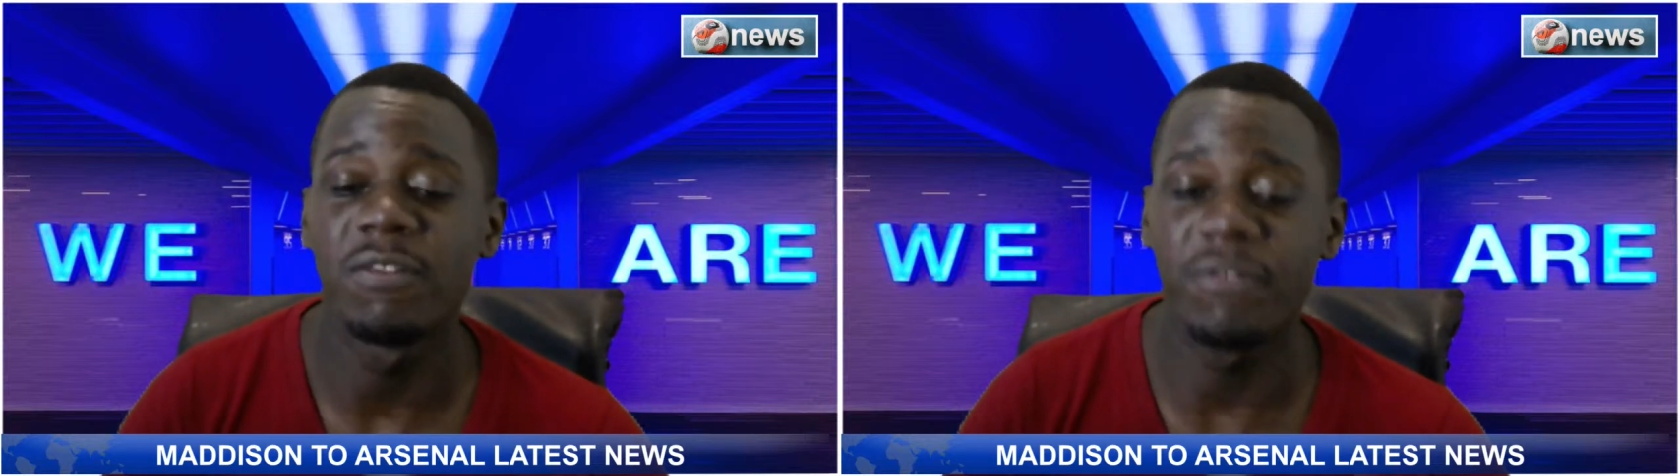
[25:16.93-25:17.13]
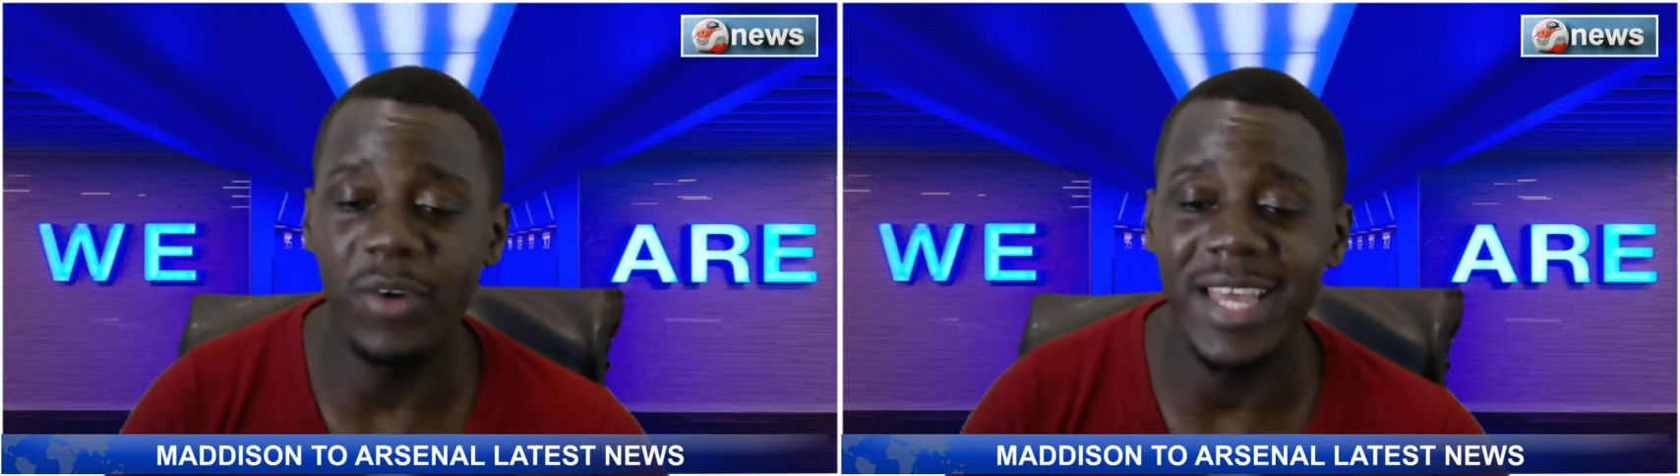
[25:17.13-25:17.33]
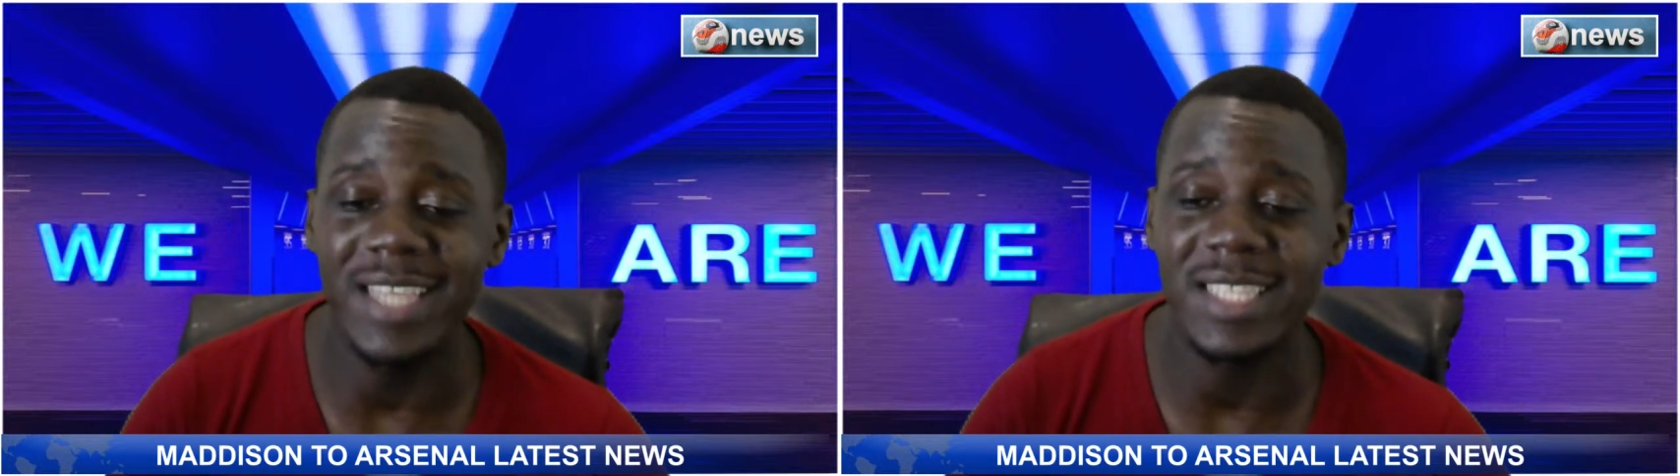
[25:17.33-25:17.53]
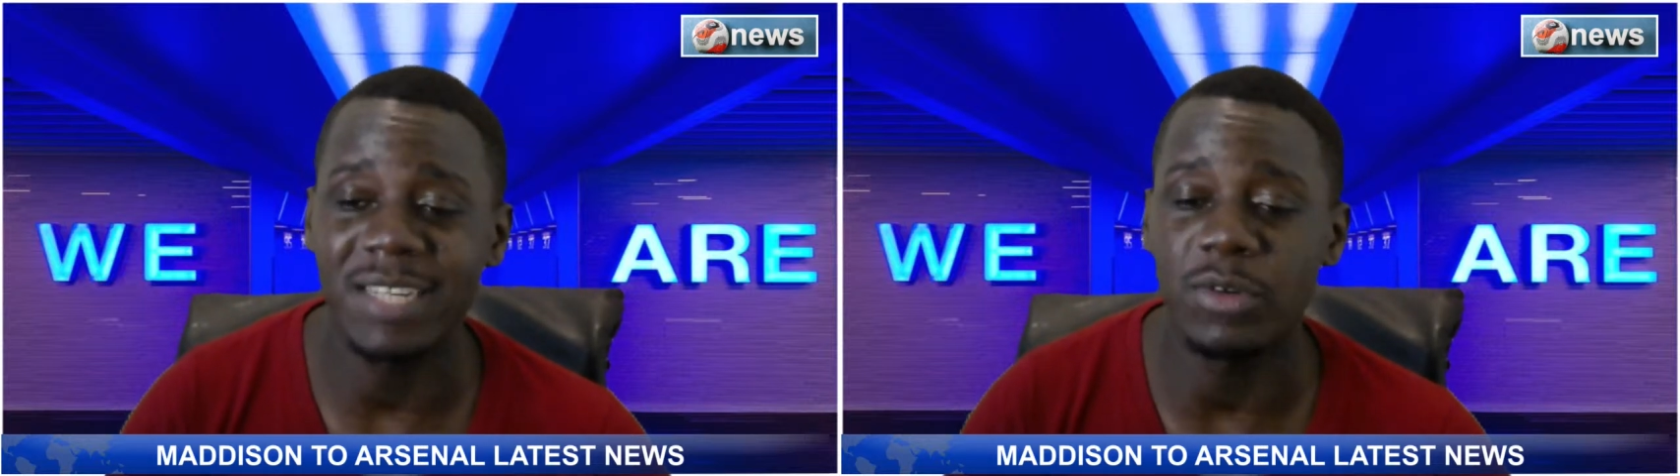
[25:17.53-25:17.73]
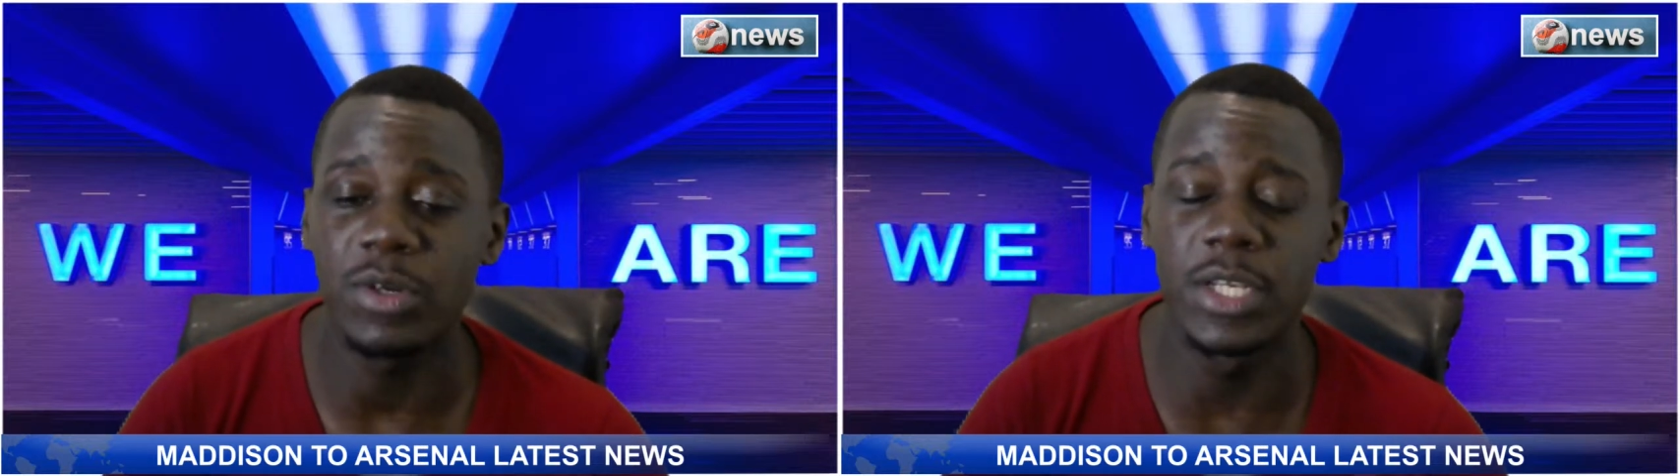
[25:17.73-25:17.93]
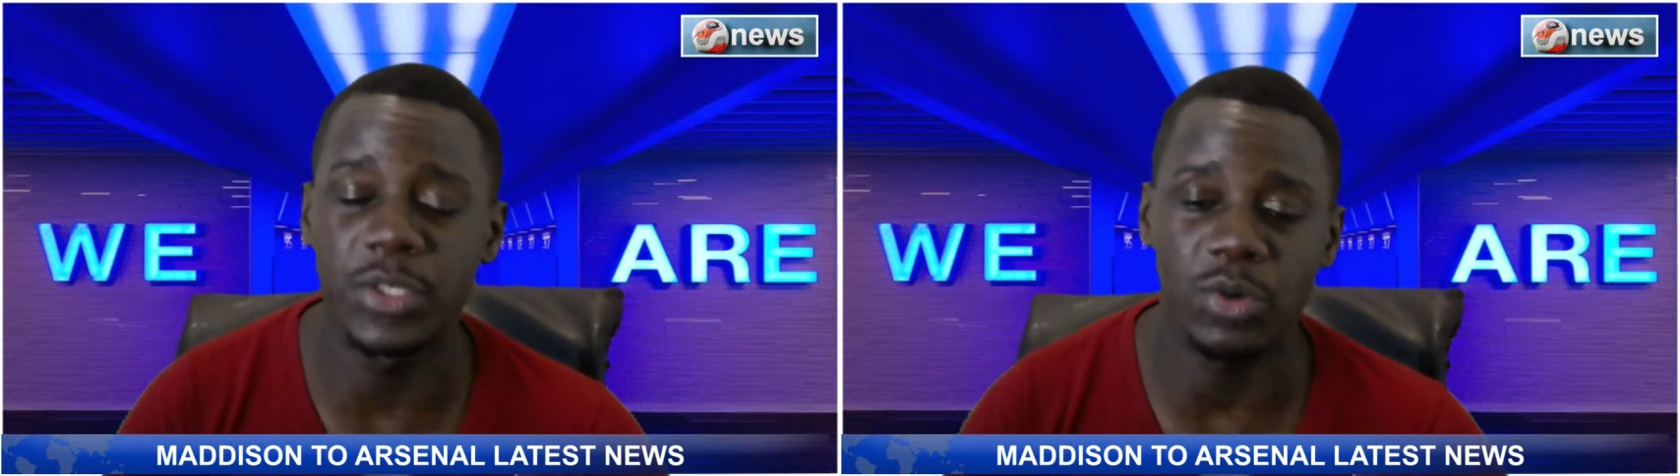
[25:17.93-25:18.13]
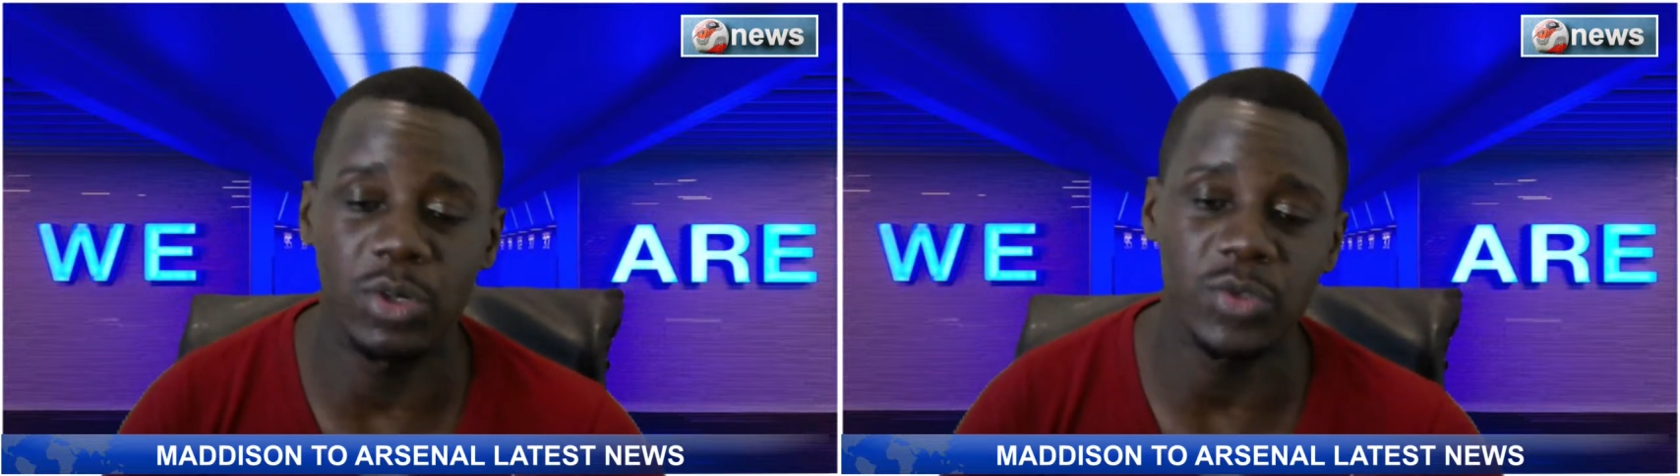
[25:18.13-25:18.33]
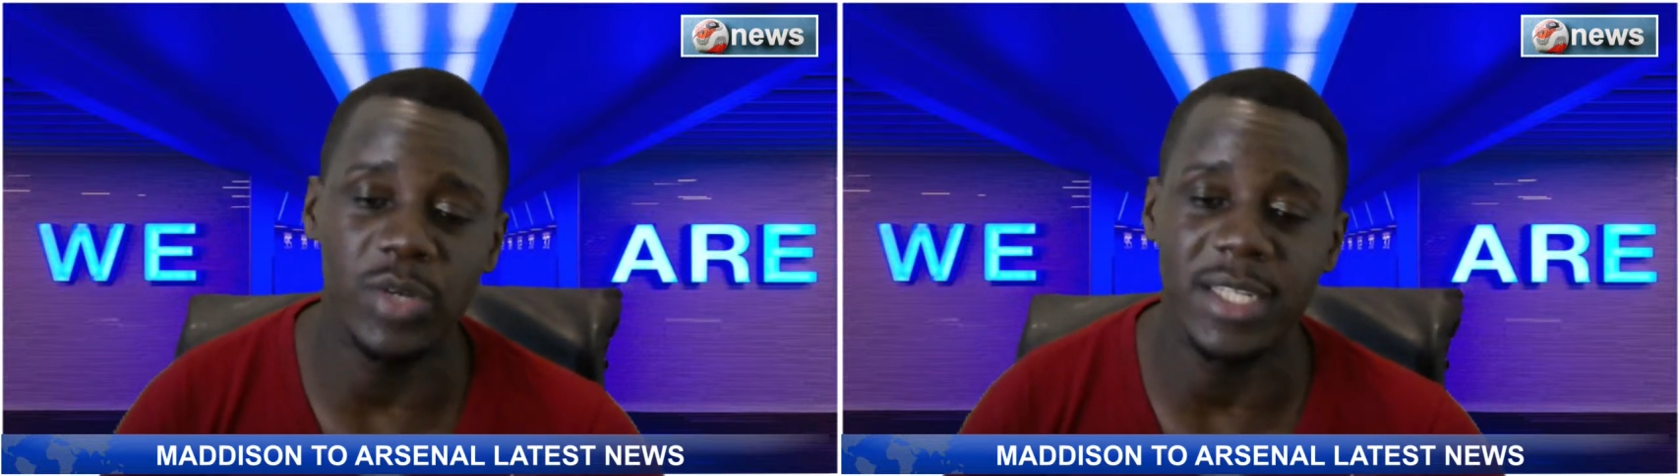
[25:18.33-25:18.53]
4 years left on his
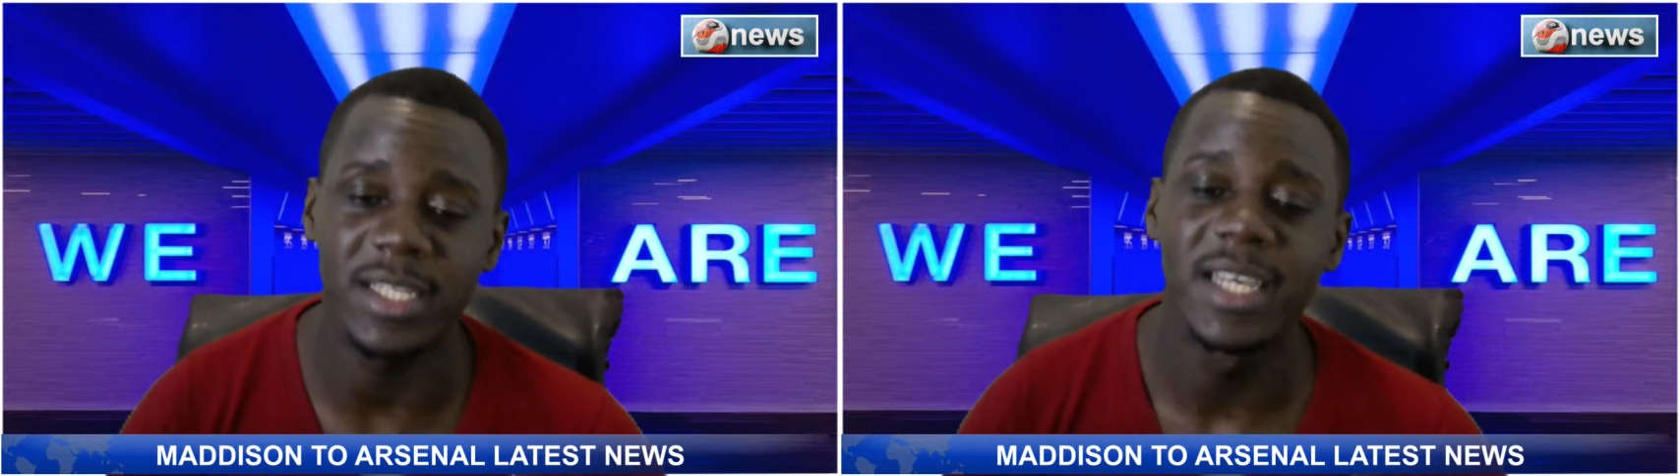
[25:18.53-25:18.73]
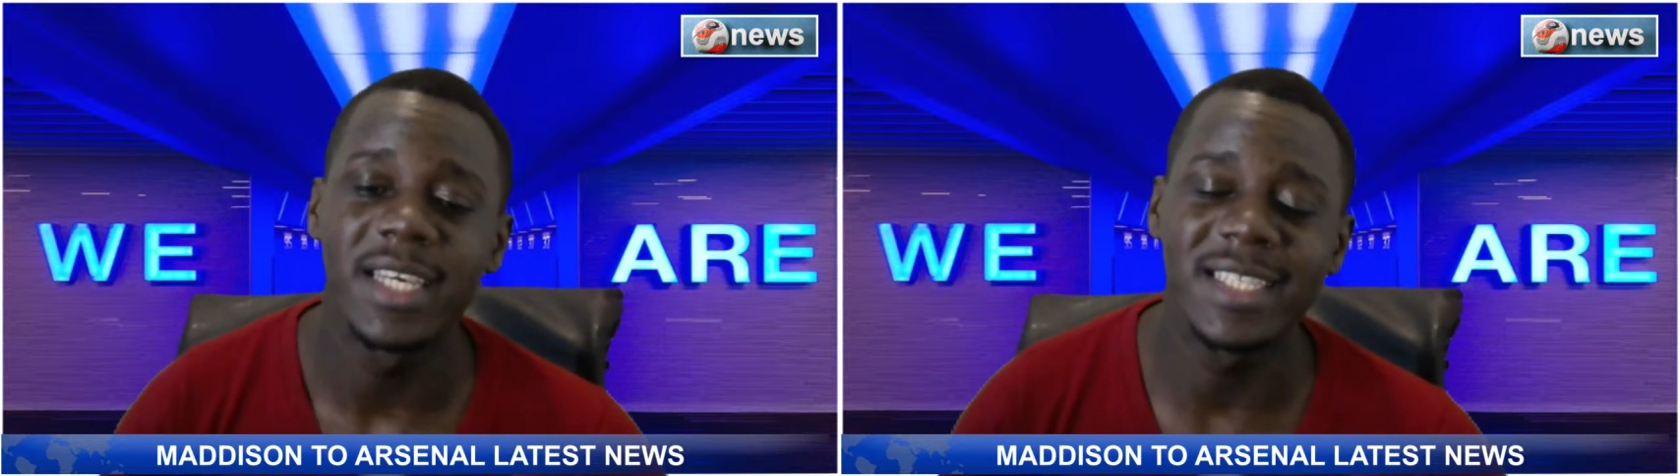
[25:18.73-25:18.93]
contract.